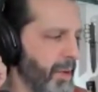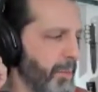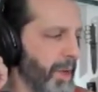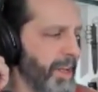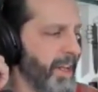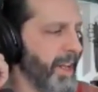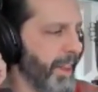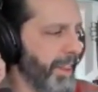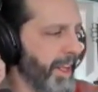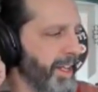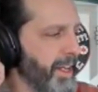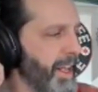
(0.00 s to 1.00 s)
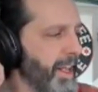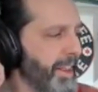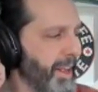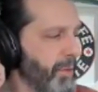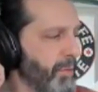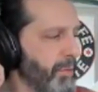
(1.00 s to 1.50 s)
but nothing,
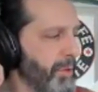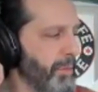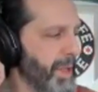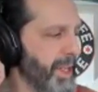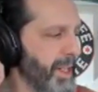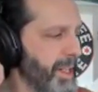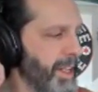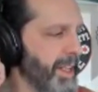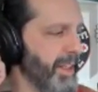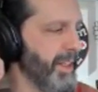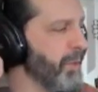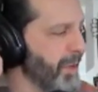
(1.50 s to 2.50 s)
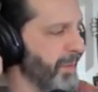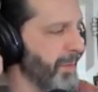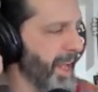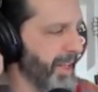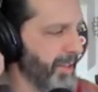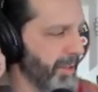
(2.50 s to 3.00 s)
nothing will beat the aluminum
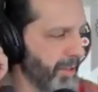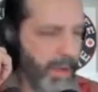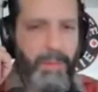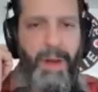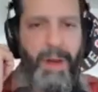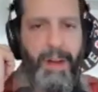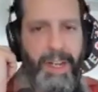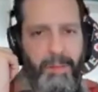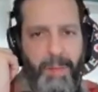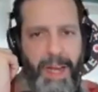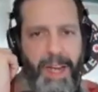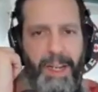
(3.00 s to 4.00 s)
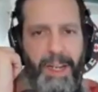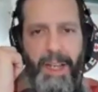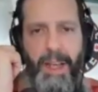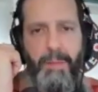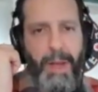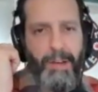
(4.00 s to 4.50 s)
handled American made
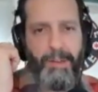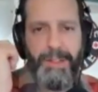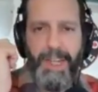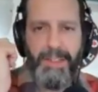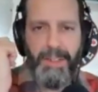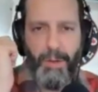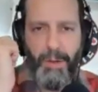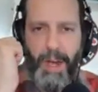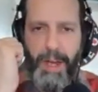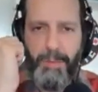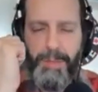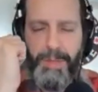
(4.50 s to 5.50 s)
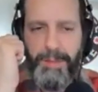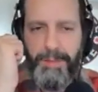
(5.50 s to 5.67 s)
Microtech SOCOMs.